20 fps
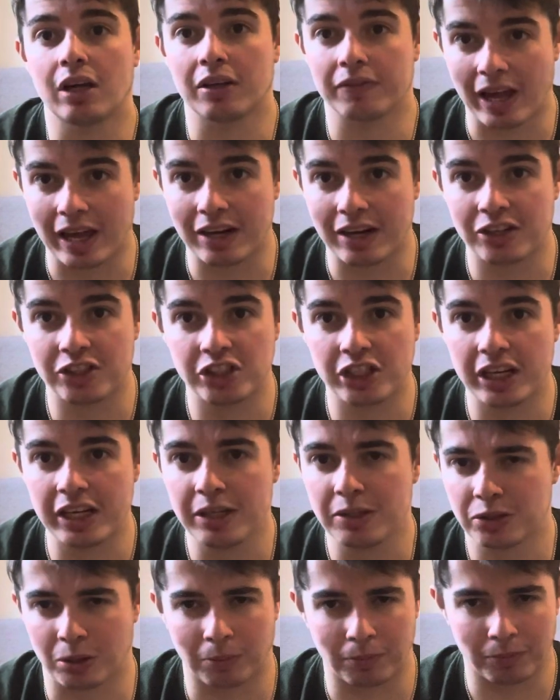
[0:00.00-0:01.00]
of
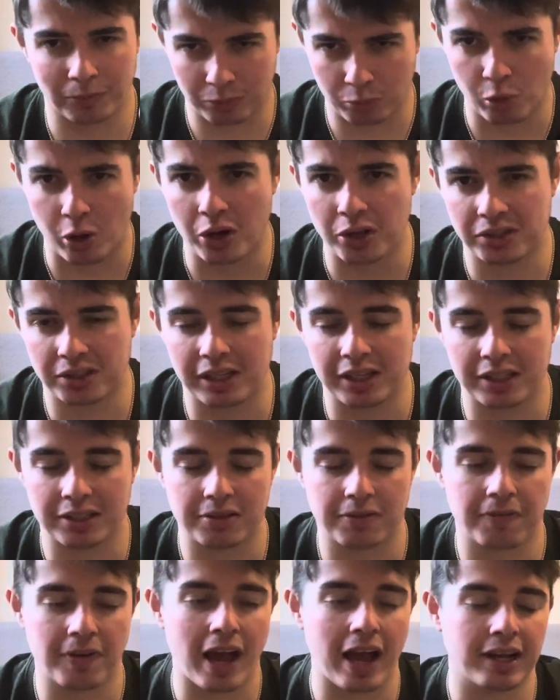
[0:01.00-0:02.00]
energy. Some words to this
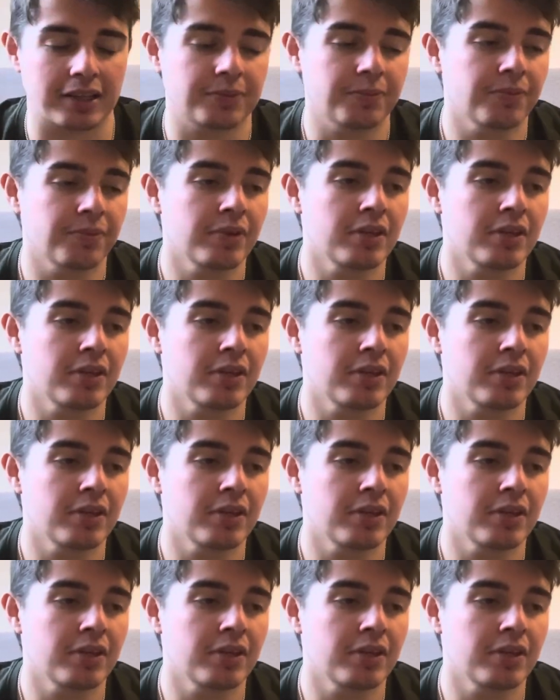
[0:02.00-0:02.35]
effect.